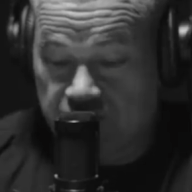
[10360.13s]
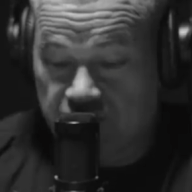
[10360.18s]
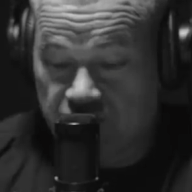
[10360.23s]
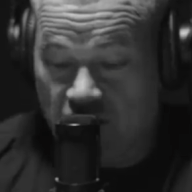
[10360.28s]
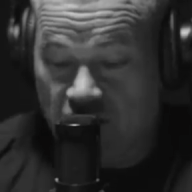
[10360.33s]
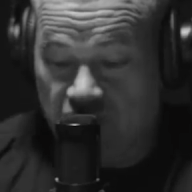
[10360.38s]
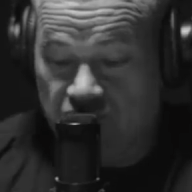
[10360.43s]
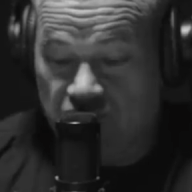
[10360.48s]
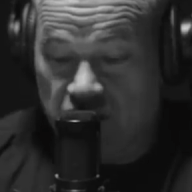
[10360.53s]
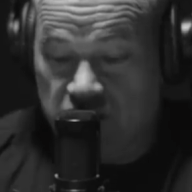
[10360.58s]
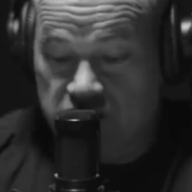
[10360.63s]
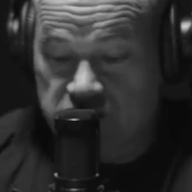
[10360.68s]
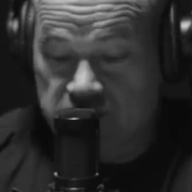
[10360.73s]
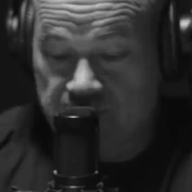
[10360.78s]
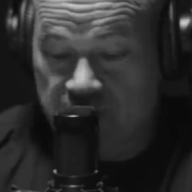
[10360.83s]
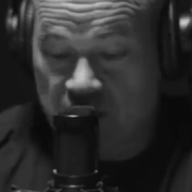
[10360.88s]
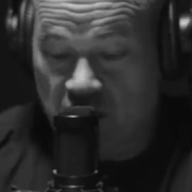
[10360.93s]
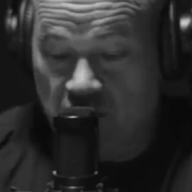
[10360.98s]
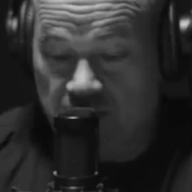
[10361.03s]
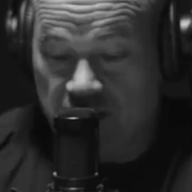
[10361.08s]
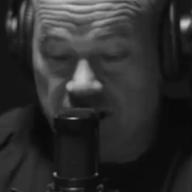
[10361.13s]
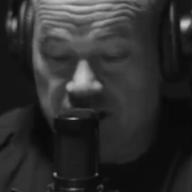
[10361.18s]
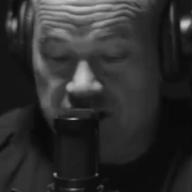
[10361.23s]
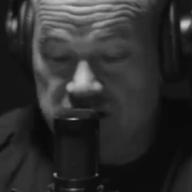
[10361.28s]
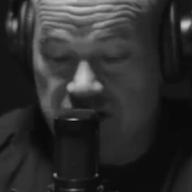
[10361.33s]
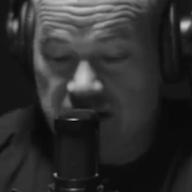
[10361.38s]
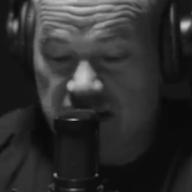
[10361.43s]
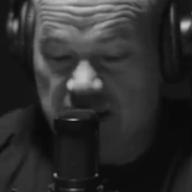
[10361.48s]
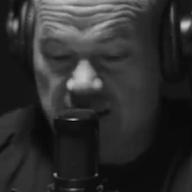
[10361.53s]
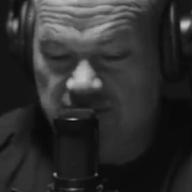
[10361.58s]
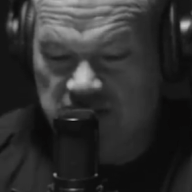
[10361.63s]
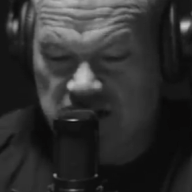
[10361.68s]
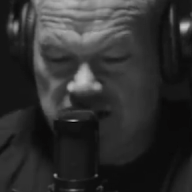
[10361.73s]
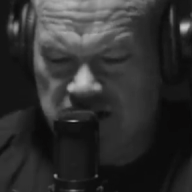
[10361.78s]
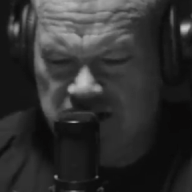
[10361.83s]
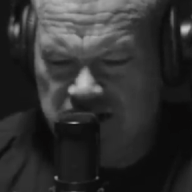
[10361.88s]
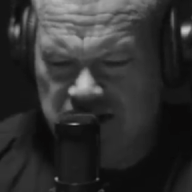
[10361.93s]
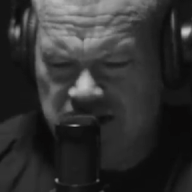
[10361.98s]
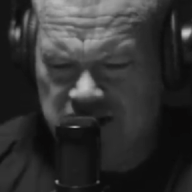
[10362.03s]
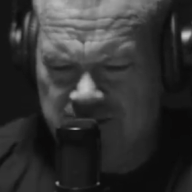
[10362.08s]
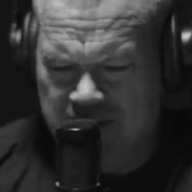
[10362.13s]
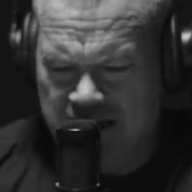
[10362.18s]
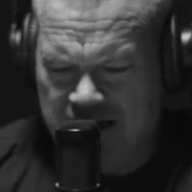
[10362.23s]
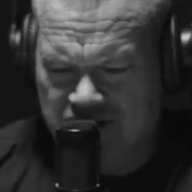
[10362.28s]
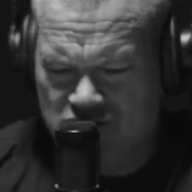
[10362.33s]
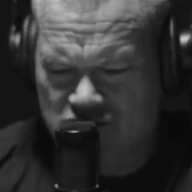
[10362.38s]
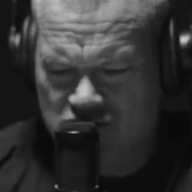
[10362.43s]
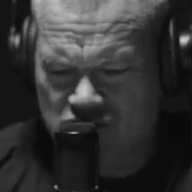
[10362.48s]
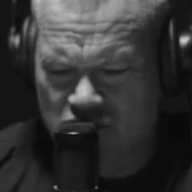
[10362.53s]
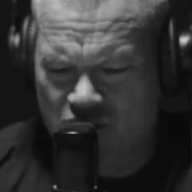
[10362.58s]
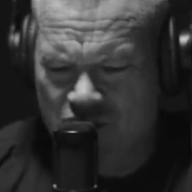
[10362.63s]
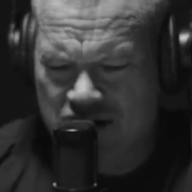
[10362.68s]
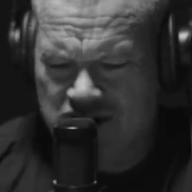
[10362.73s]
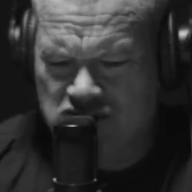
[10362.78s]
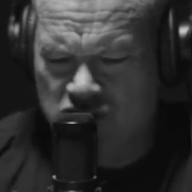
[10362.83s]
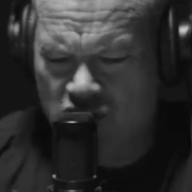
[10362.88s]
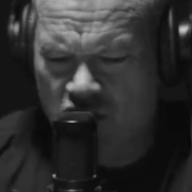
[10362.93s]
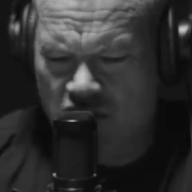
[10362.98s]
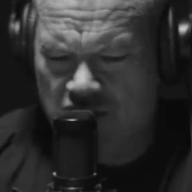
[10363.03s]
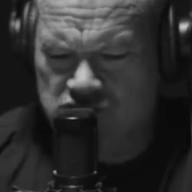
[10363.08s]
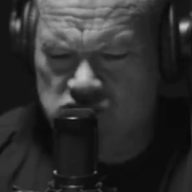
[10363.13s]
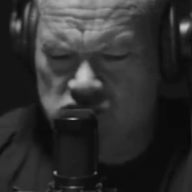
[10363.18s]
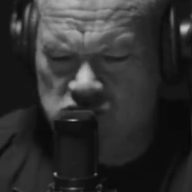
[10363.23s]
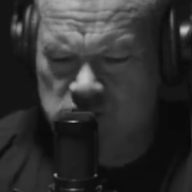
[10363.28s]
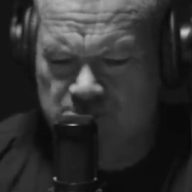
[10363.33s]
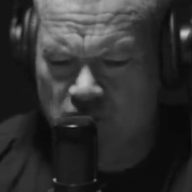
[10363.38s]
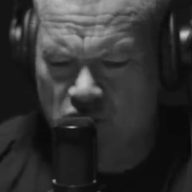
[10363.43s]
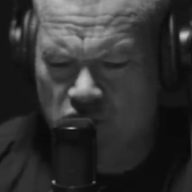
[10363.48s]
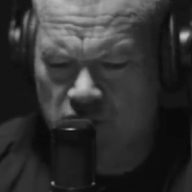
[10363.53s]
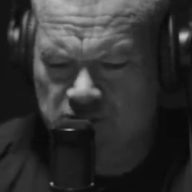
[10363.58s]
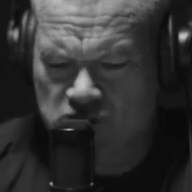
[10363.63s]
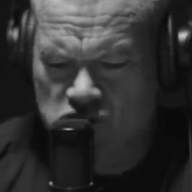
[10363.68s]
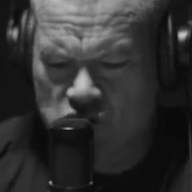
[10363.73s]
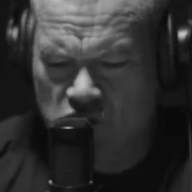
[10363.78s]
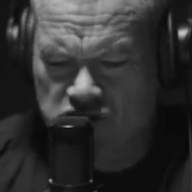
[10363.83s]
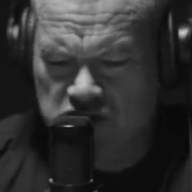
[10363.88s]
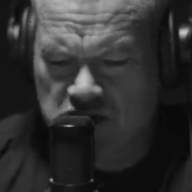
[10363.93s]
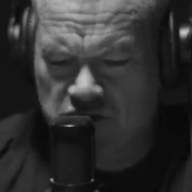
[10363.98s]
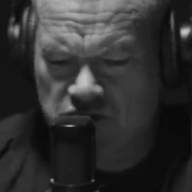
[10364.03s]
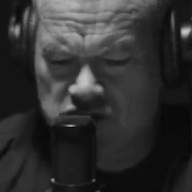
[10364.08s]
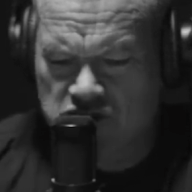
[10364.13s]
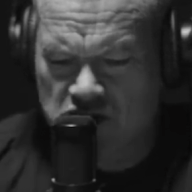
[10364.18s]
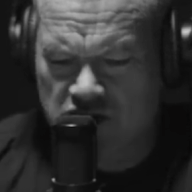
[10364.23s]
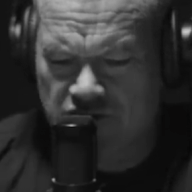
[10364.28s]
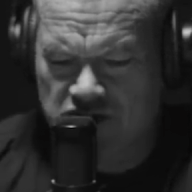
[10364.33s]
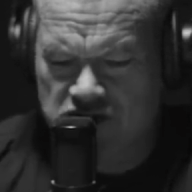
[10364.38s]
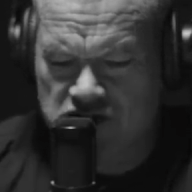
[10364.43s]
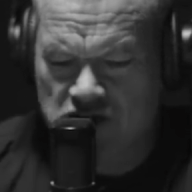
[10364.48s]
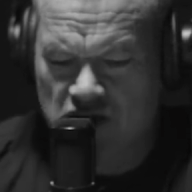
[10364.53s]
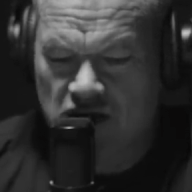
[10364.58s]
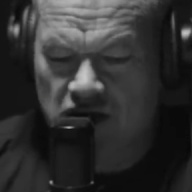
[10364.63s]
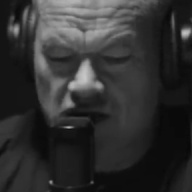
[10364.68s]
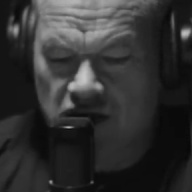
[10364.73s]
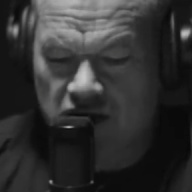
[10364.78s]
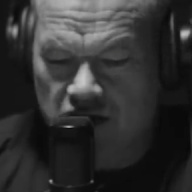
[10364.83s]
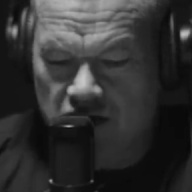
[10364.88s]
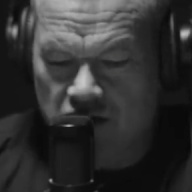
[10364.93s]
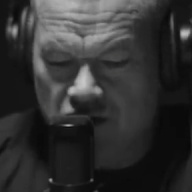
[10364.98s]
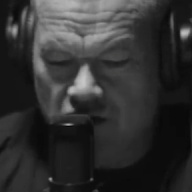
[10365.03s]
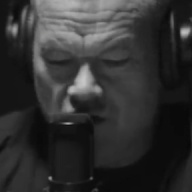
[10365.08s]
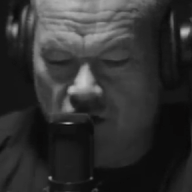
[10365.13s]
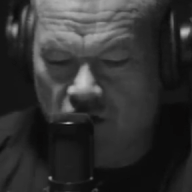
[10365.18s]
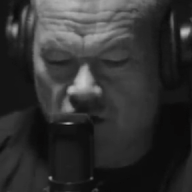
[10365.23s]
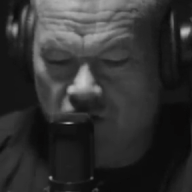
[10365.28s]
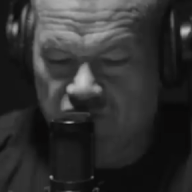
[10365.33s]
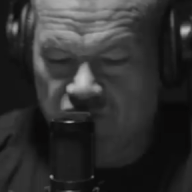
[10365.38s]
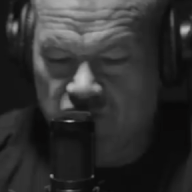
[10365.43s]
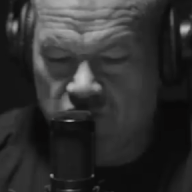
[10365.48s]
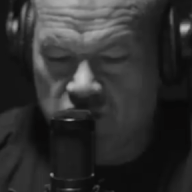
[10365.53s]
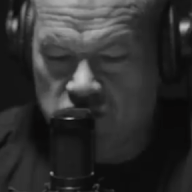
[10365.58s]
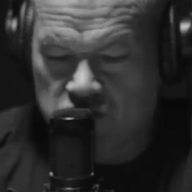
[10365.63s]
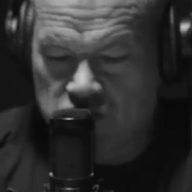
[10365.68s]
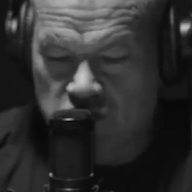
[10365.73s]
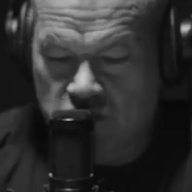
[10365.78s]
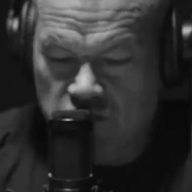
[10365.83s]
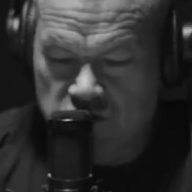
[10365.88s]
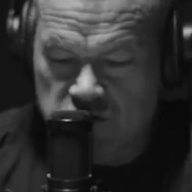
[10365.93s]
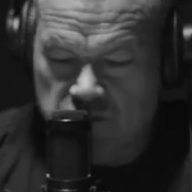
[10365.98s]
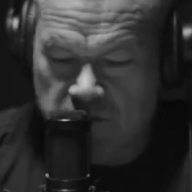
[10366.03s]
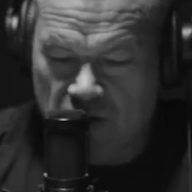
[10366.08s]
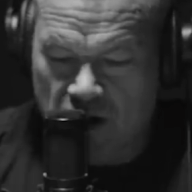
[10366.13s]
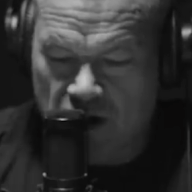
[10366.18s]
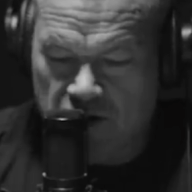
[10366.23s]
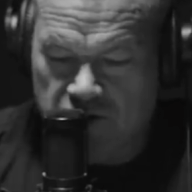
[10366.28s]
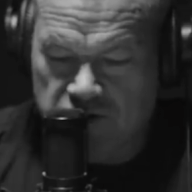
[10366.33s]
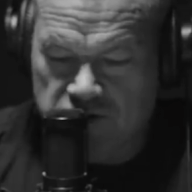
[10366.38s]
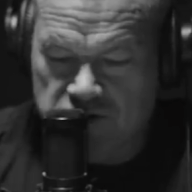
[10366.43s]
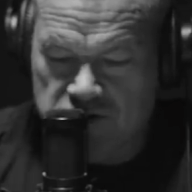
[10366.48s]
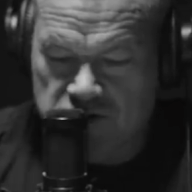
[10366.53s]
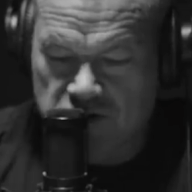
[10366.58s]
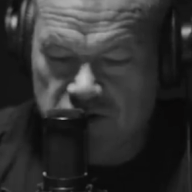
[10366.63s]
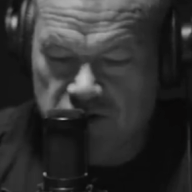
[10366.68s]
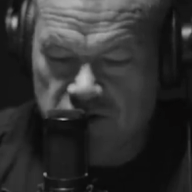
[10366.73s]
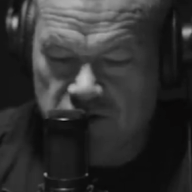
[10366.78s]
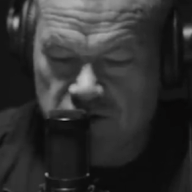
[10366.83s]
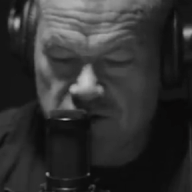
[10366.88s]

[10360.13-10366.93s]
firefighters, paramedics, EMTs, dispatchers, correctional officers, Border Patrol, Secret Service, and all first responders.